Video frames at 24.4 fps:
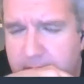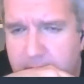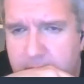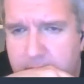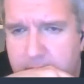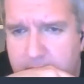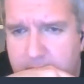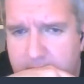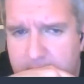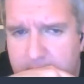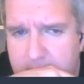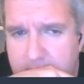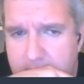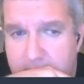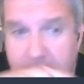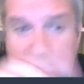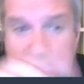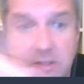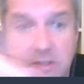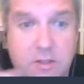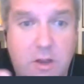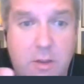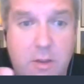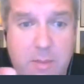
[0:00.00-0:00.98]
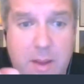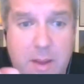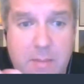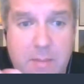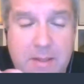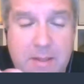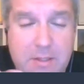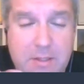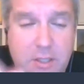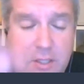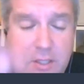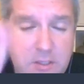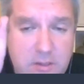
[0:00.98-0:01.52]
about. Because I'll talk about
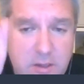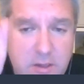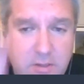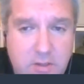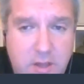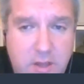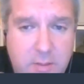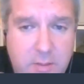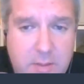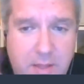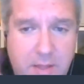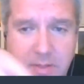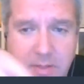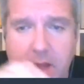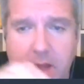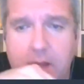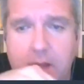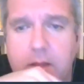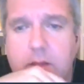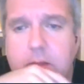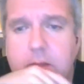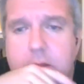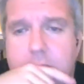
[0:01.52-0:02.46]
Manchester I'll talk about that.